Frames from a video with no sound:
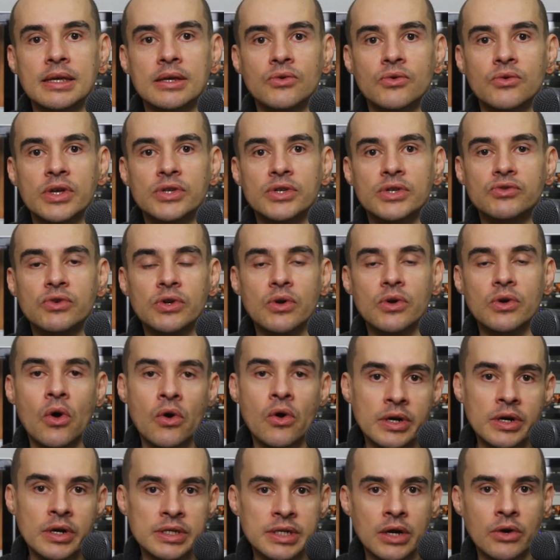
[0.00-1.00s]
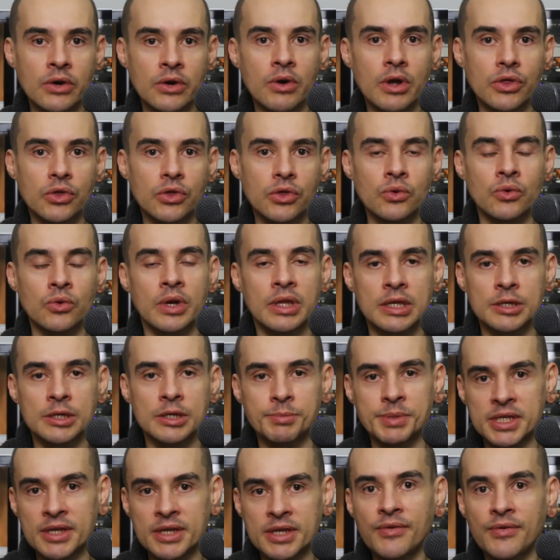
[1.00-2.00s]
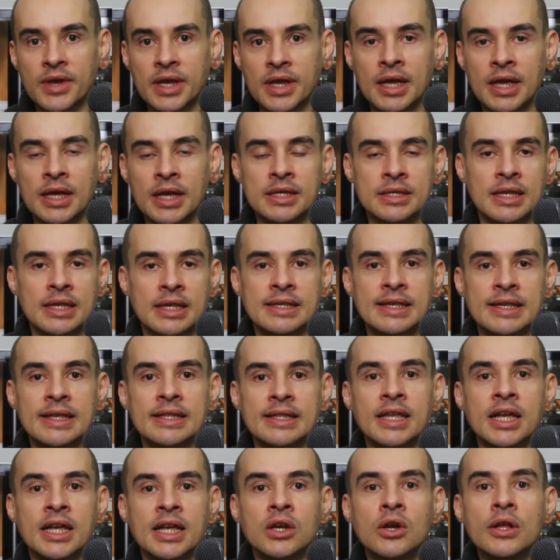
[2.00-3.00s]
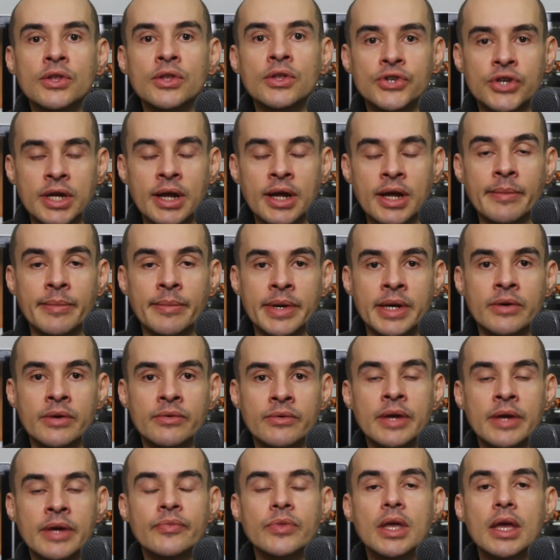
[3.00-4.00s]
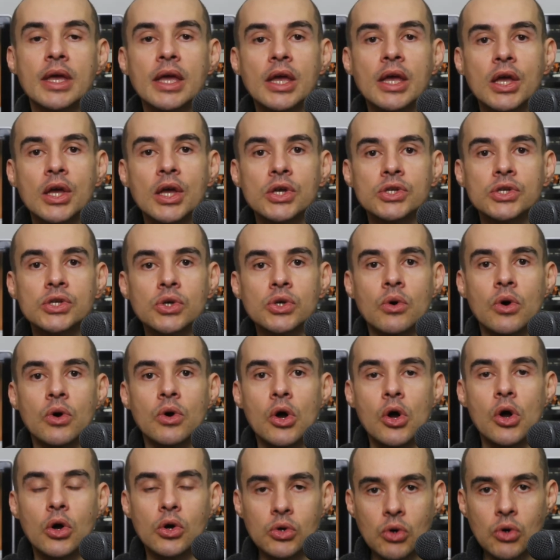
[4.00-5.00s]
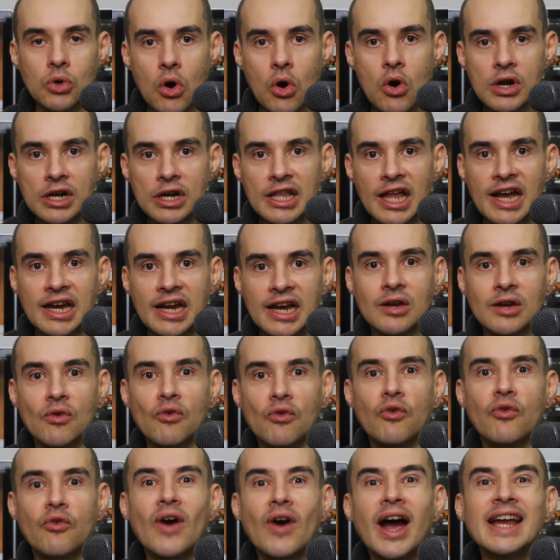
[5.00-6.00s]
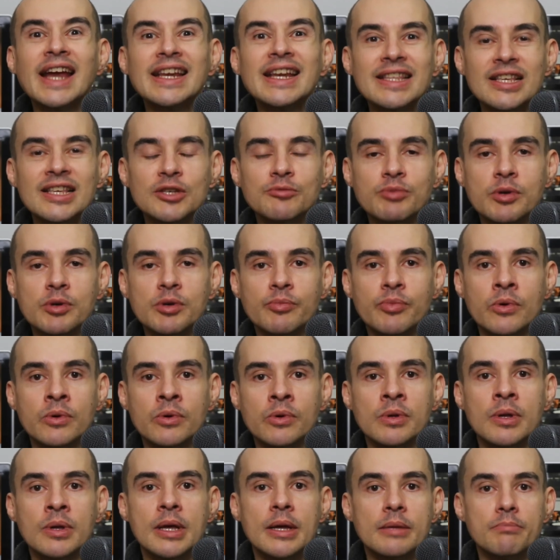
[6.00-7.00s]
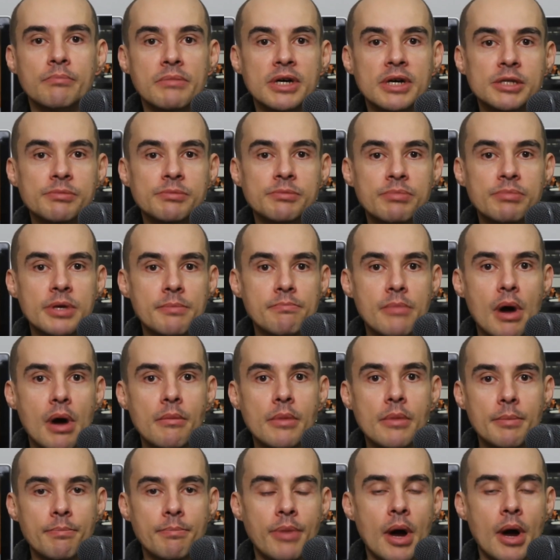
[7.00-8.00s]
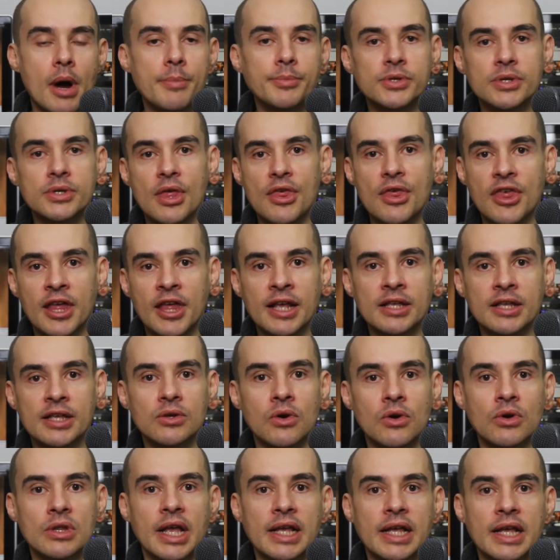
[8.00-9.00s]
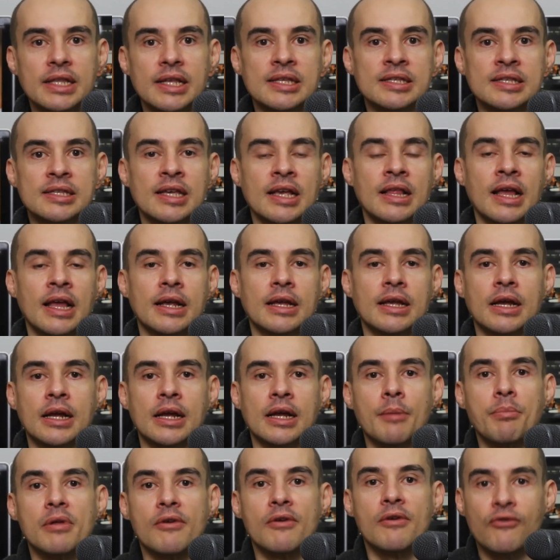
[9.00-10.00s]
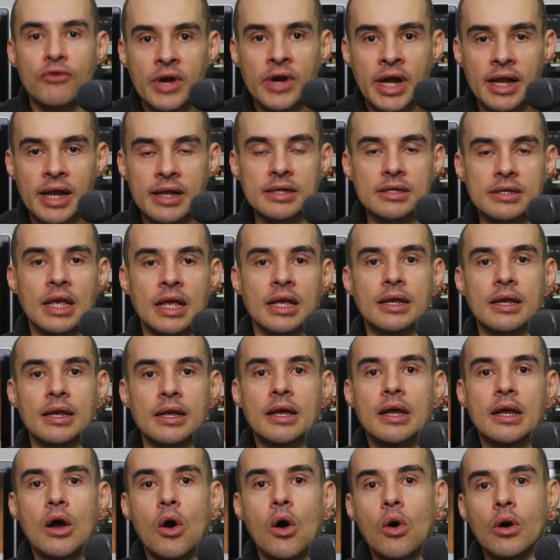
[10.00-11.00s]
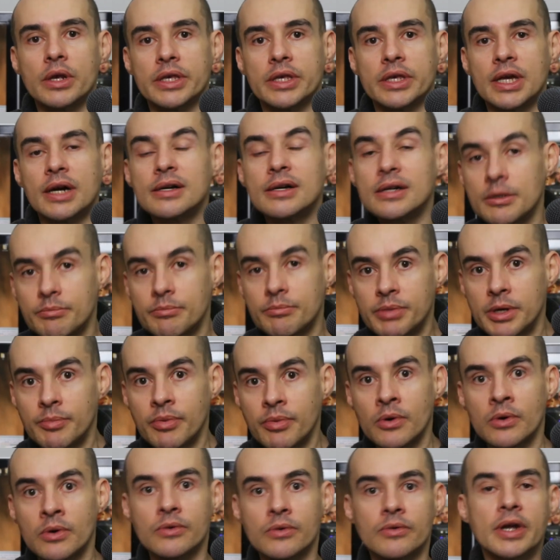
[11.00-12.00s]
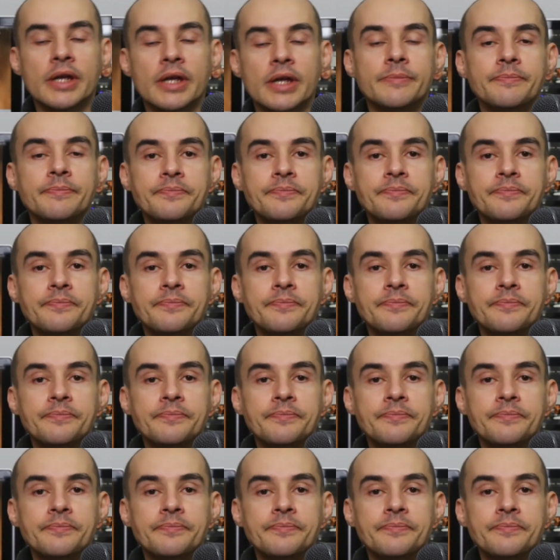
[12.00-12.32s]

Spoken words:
restaurant owners are going through at a specific case, let's say a technology company, right? So go online, find these people, must be mom and pop's thing, or like, let's say, like a couple of friends, like younger people, right?